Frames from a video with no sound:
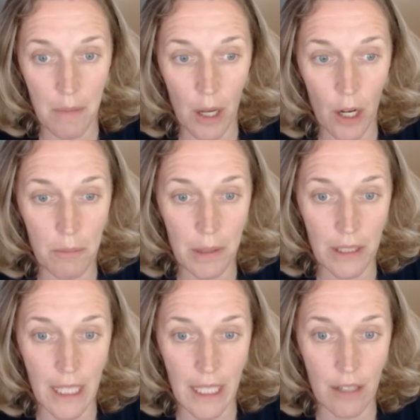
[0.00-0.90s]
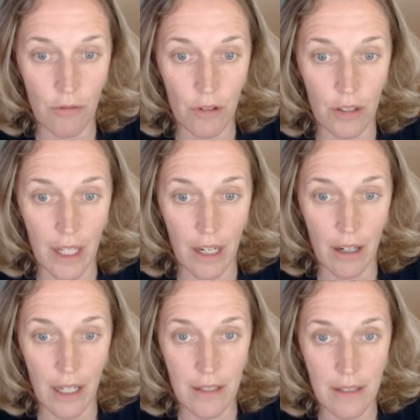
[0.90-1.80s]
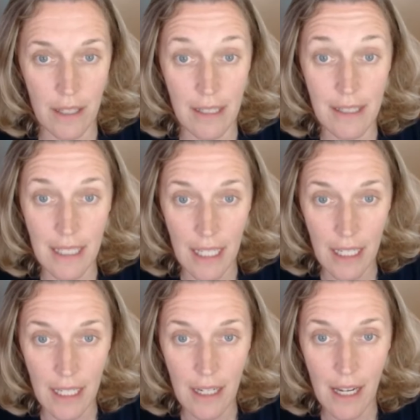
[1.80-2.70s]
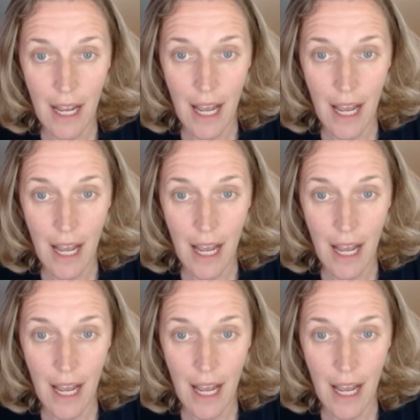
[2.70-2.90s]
home building in rural areas is needed